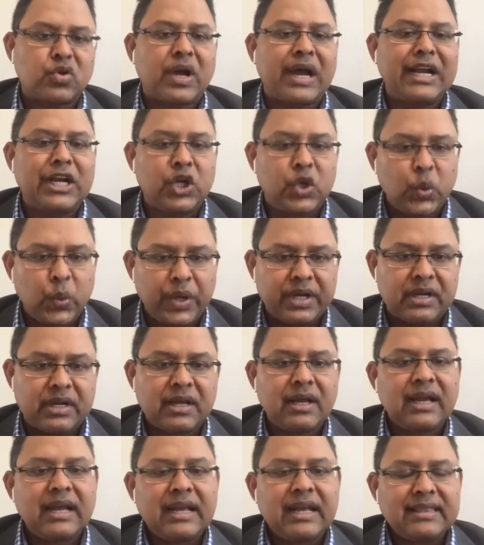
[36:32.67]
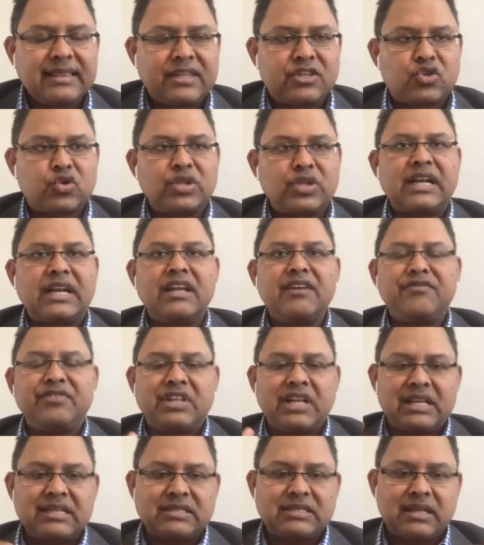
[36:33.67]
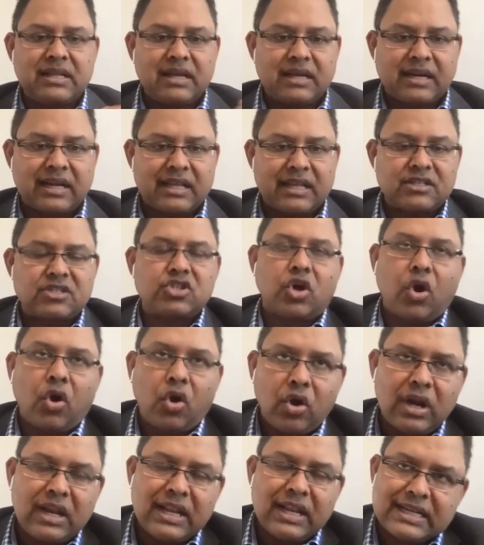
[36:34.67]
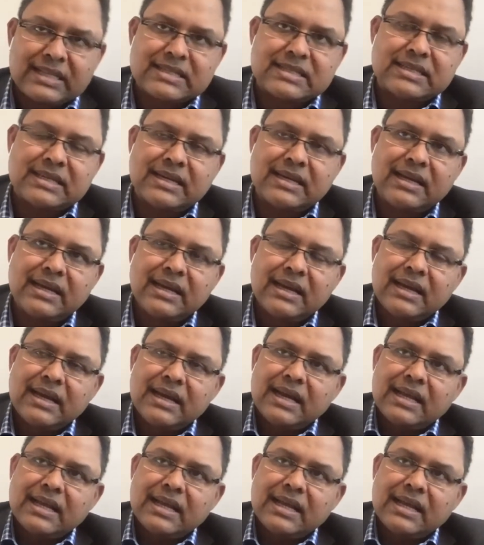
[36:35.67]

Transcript: So I do it so that if there is a recurrence, or let's say